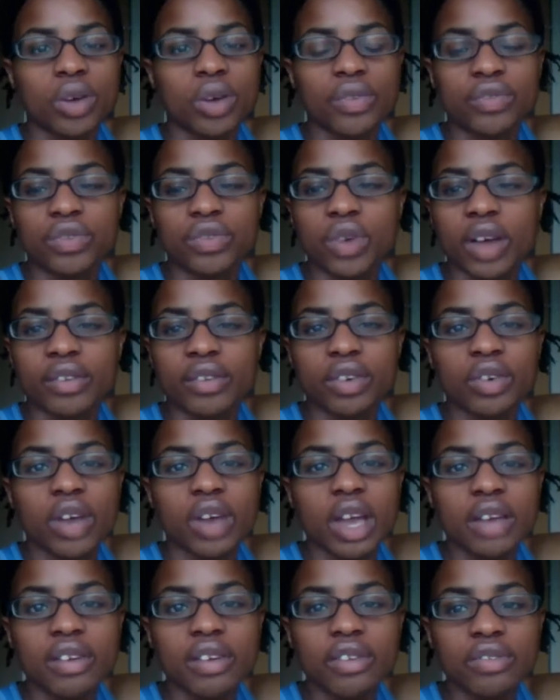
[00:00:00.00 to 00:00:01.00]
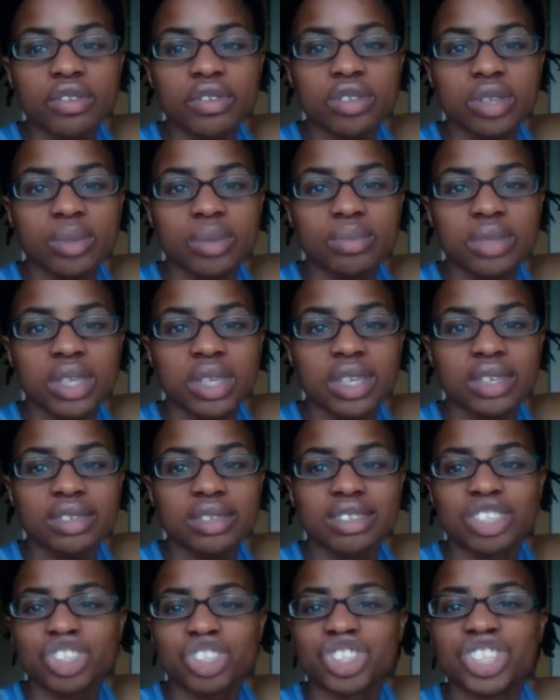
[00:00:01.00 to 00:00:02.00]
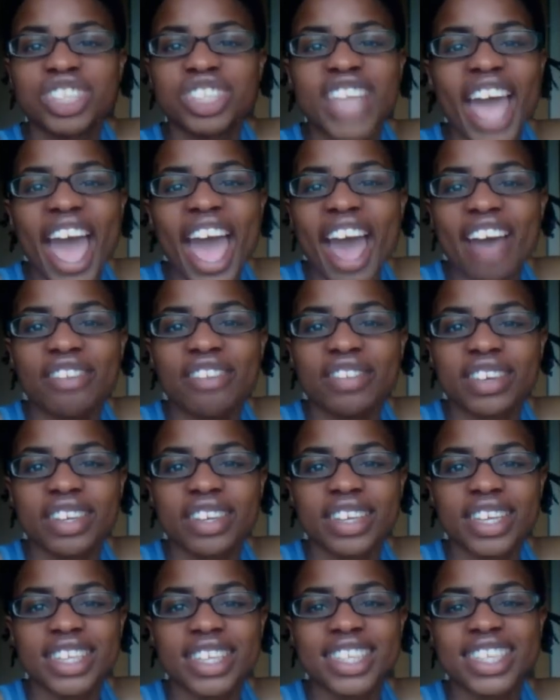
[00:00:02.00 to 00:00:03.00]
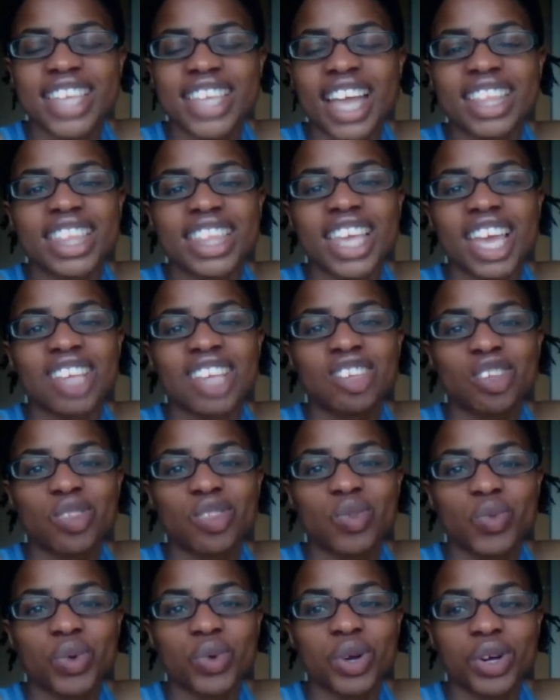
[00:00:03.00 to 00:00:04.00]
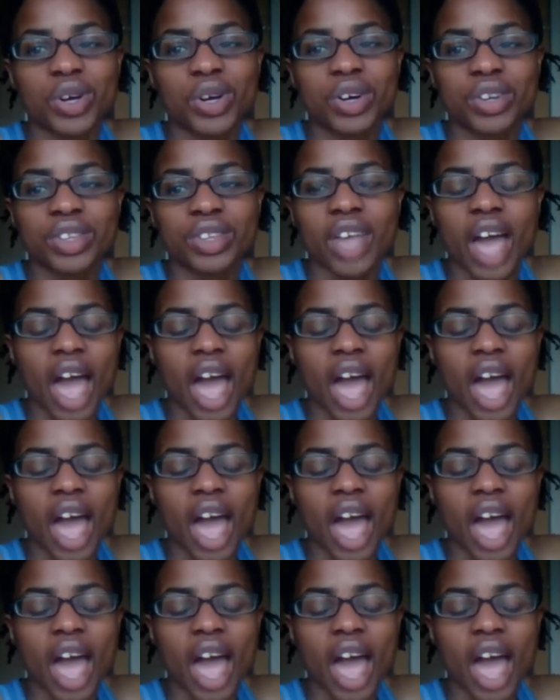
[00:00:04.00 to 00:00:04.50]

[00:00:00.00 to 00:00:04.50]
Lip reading: if you have a craving for something, just have it. It's not the end of the world.